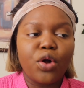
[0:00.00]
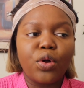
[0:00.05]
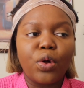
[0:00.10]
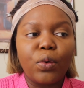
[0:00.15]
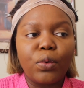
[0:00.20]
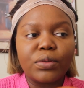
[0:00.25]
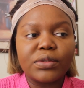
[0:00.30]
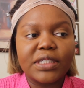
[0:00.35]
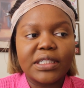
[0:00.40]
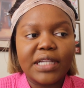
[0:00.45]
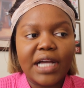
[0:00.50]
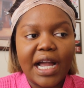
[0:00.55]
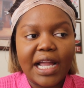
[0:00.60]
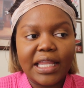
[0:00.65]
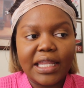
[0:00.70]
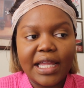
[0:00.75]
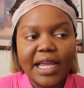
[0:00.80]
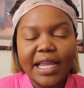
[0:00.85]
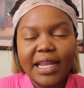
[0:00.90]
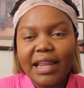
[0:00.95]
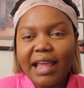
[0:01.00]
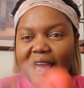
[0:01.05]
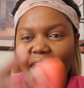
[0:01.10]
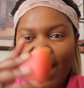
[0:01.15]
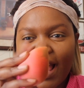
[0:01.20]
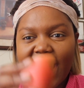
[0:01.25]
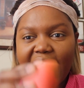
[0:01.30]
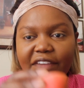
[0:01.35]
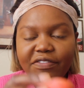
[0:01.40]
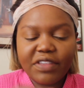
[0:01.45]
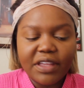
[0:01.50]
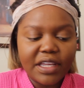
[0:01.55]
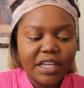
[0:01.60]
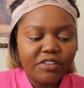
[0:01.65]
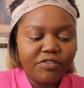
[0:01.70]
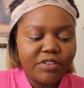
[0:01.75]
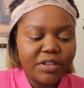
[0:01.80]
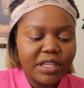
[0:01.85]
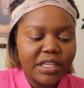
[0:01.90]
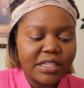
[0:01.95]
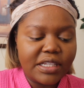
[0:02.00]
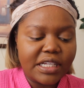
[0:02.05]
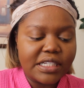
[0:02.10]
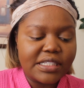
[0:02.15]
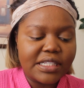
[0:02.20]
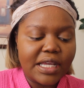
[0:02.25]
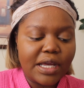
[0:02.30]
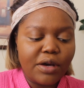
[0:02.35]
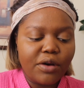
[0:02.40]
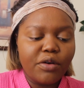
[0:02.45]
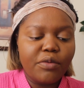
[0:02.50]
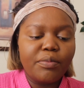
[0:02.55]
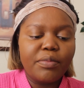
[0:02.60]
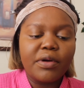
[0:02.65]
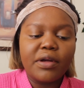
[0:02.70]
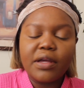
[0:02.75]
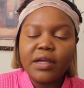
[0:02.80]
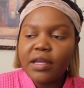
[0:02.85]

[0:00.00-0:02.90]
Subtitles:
golden highlight, I think it really does help.